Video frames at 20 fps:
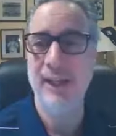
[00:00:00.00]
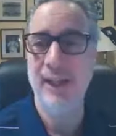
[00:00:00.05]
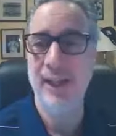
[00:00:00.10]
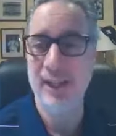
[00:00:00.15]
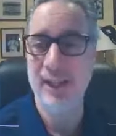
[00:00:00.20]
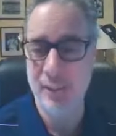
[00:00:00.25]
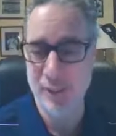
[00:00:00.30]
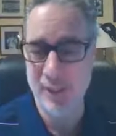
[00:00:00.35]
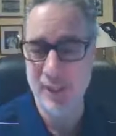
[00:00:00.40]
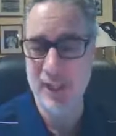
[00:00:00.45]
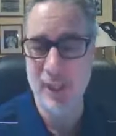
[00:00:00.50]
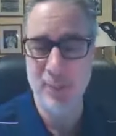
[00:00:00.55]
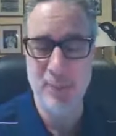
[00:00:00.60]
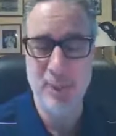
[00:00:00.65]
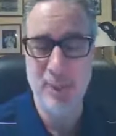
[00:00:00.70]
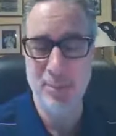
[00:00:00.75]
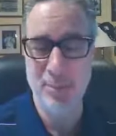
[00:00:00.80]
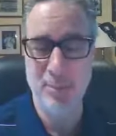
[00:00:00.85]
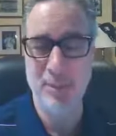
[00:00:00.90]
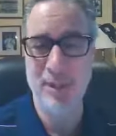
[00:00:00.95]
and they want to keep
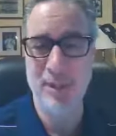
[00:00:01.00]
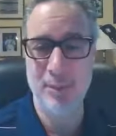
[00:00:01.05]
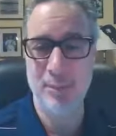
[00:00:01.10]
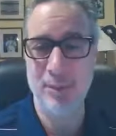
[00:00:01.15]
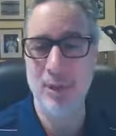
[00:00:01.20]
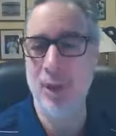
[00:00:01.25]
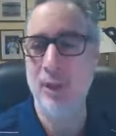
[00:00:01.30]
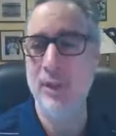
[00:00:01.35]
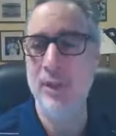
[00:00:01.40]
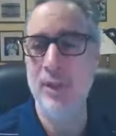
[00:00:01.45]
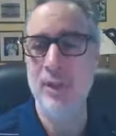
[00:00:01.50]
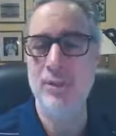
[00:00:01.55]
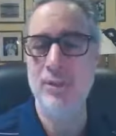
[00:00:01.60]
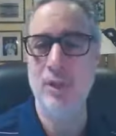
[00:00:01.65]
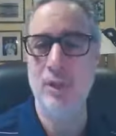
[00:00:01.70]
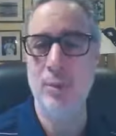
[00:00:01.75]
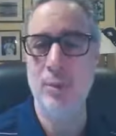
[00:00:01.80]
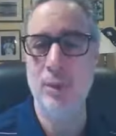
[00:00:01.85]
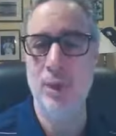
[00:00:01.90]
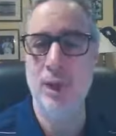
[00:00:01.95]
that momentum going.
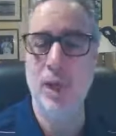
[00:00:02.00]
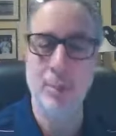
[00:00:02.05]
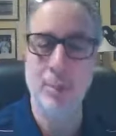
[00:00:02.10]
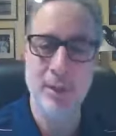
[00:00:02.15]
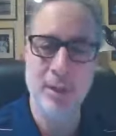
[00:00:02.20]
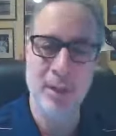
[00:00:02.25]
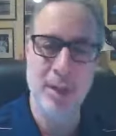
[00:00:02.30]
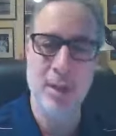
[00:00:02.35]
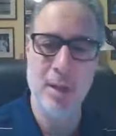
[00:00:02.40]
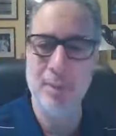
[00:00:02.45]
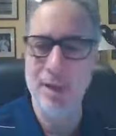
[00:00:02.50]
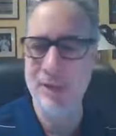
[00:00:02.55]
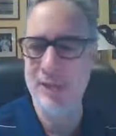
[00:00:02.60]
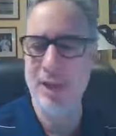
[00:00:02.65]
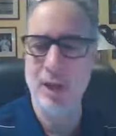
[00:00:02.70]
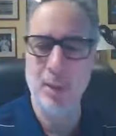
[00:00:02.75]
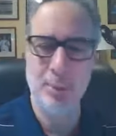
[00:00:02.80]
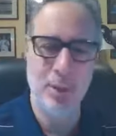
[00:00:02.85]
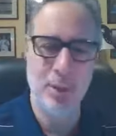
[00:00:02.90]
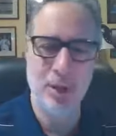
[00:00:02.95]
So we're helping them. I have a
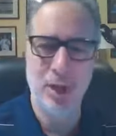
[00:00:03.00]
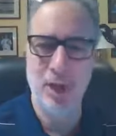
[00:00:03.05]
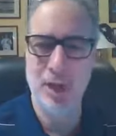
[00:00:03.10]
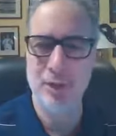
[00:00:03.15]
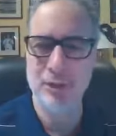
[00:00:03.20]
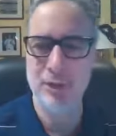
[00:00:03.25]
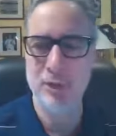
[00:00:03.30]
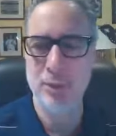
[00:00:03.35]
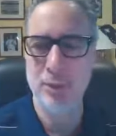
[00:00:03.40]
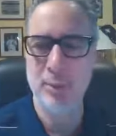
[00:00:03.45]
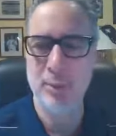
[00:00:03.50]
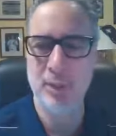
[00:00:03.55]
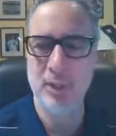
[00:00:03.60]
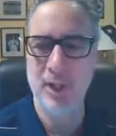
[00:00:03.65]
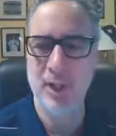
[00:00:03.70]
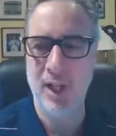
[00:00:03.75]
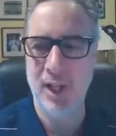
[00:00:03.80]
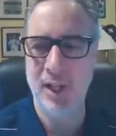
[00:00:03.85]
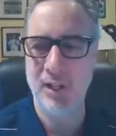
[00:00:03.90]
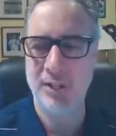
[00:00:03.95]
couple calls this week with
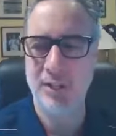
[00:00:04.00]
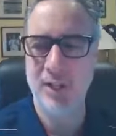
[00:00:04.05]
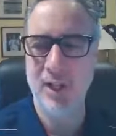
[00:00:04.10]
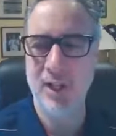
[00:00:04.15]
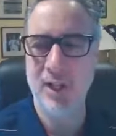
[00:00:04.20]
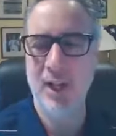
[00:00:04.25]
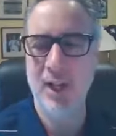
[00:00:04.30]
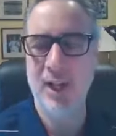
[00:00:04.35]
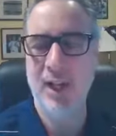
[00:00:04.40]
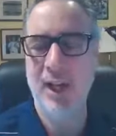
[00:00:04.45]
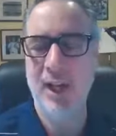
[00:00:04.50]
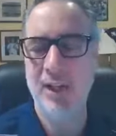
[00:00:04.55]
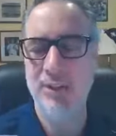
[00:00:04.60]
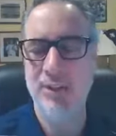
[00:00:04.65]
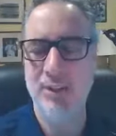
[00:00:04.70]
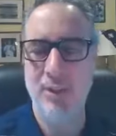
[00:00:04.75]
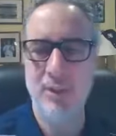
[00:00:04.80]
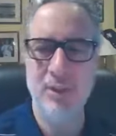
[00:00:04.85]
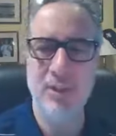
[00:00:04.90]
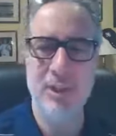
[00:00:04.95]
clients on
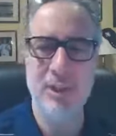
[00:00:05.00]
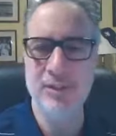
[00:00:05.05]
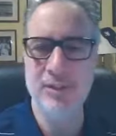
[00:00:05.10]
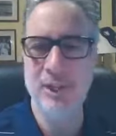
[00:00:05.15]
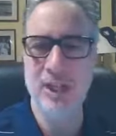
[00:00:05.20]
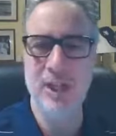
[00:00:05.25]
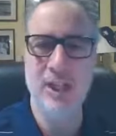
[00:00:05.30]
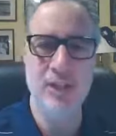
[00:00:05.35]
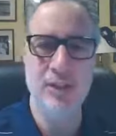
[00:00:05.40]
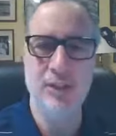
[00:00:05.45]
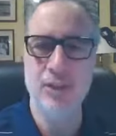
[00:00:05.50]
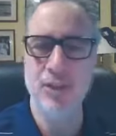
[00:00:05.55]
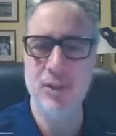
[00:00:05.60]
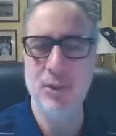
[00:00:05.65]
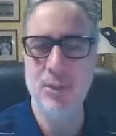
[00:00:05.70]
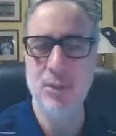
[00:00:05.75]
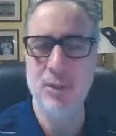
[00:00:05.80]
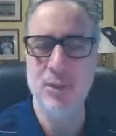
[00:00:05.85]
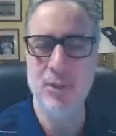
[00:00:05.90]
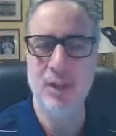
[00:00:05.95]
some of the things they can do
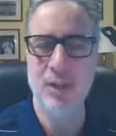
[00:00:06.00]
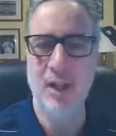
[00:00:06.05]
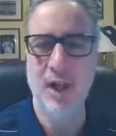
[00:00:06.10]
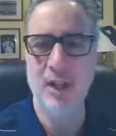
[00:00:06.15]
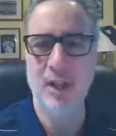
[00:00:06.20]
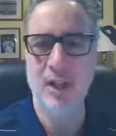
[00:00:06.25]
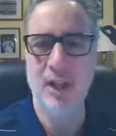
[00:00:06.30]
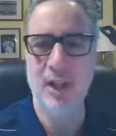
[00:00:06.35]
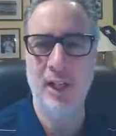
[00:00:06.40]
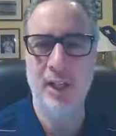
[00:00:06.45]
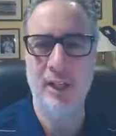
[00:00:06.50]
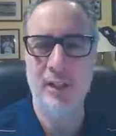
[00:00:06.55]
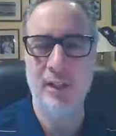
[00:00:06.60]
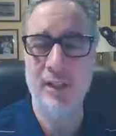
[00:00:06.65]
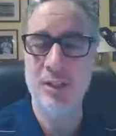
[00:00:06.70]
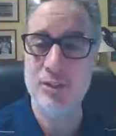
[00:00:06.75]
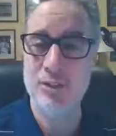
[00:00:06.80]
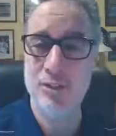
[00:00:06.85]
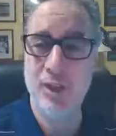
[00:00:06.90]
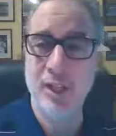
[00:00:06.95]
with their online
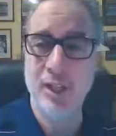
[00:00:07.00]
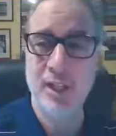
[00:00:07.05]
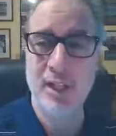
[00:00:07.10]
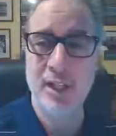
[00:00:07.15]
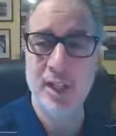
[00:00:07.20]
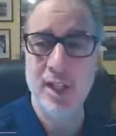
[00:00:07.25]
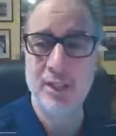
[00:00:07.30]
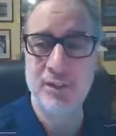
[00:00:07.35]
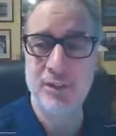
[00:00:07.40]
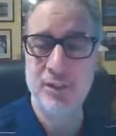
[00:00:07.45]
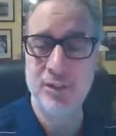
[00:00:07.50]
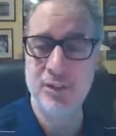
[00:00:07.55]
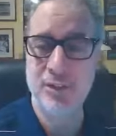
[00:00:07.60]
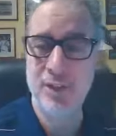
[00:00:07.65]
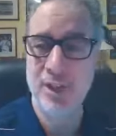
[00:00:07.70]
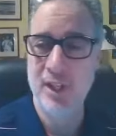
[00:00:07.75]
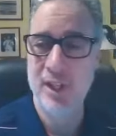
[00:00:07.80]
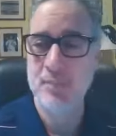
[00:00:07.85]
DISC training classes.